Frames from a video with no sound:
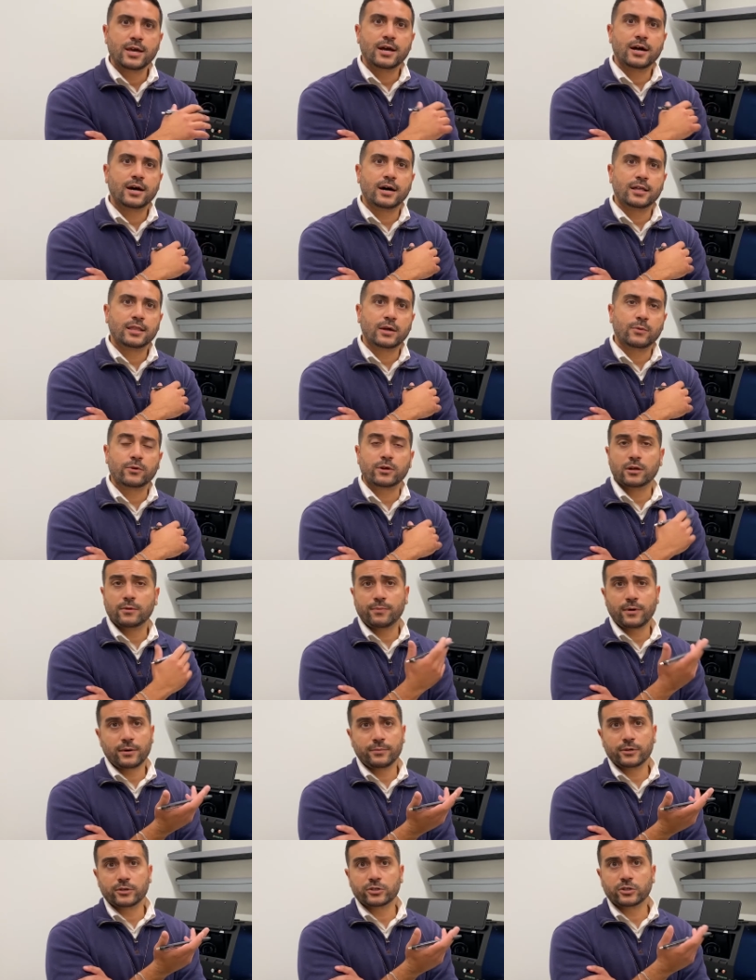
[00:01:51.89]
uh, that we're going to
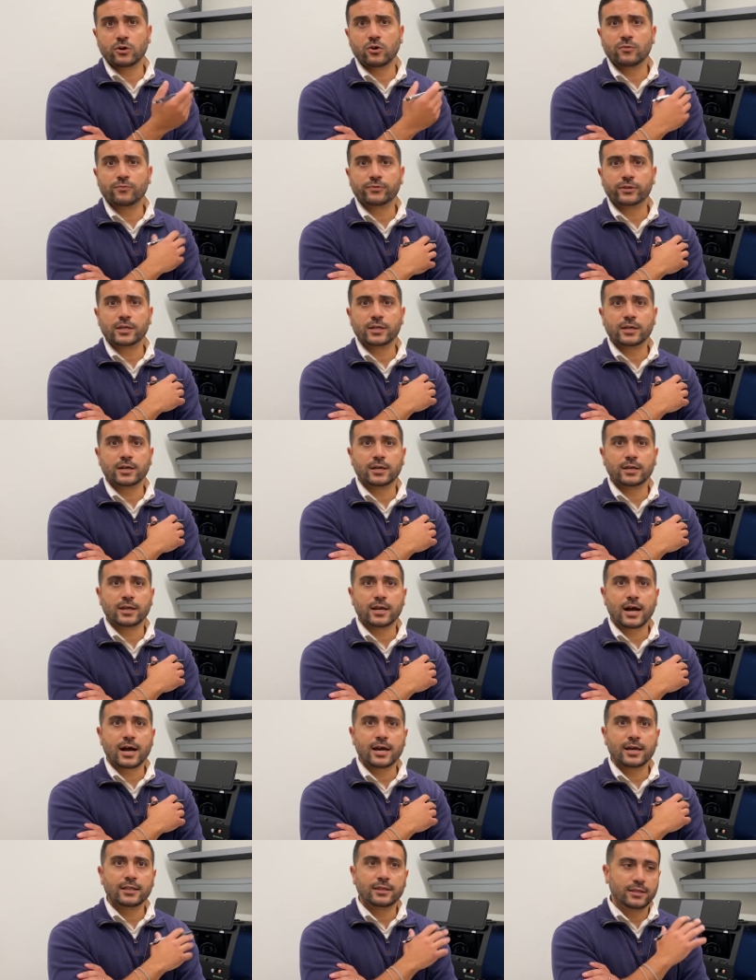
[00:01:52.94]
publish, and hopefully can
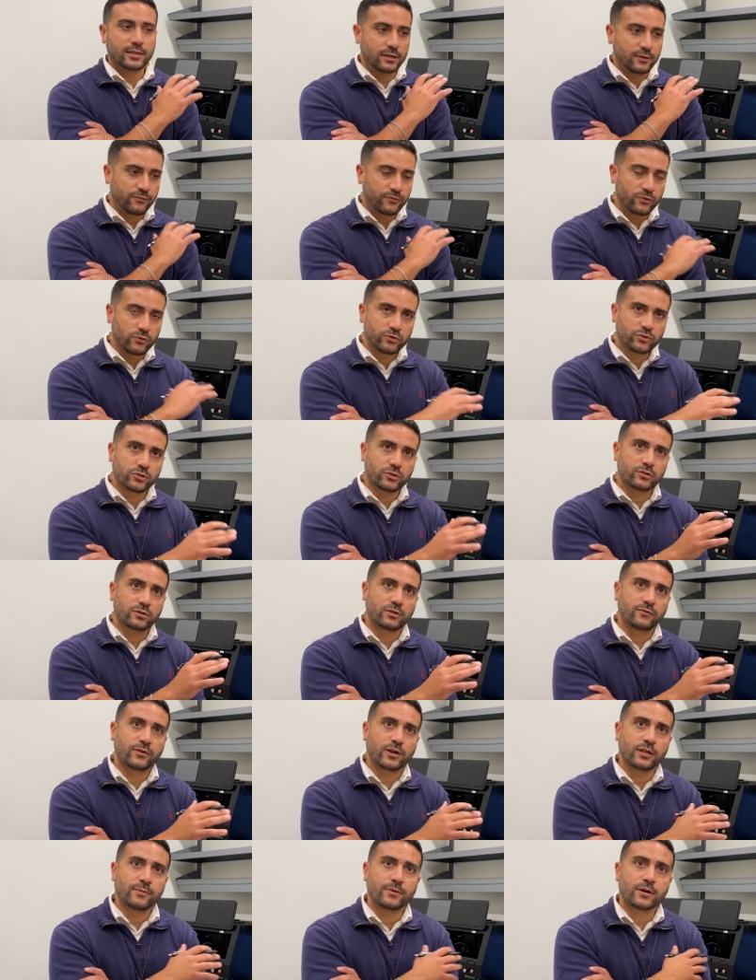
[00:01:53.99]
guide the future
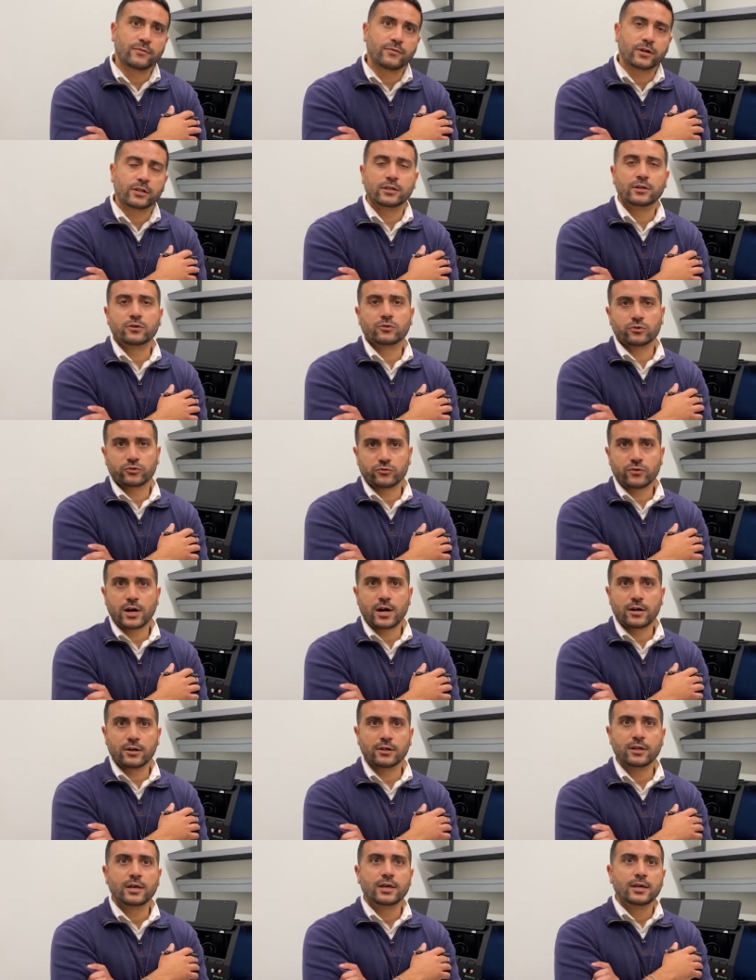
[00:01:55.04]
development of a clinical
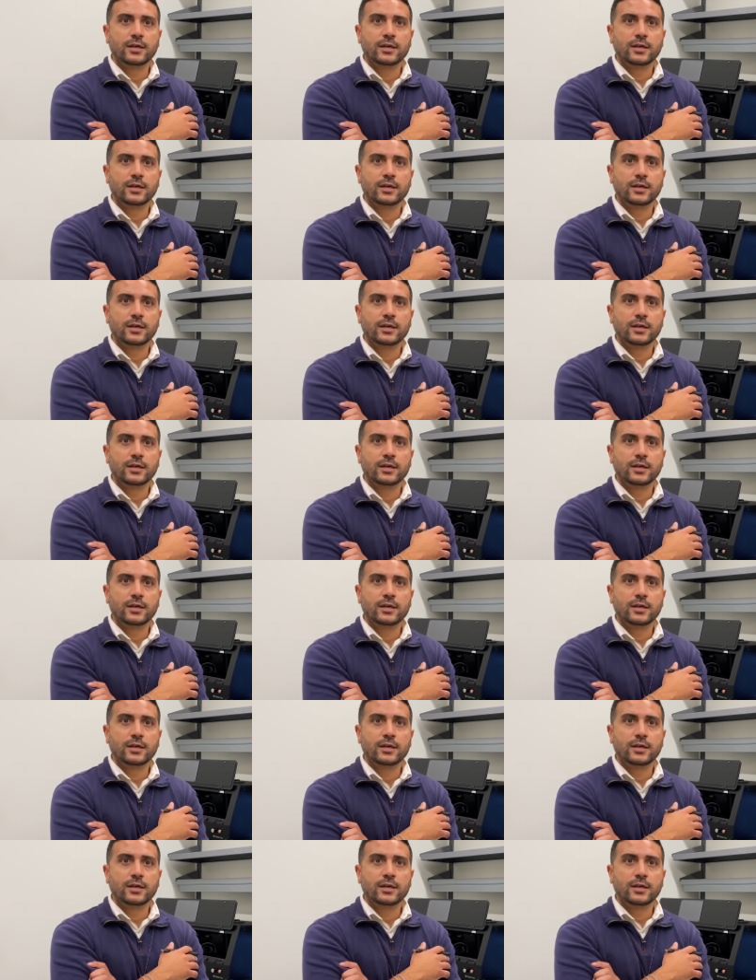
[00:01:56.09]
trial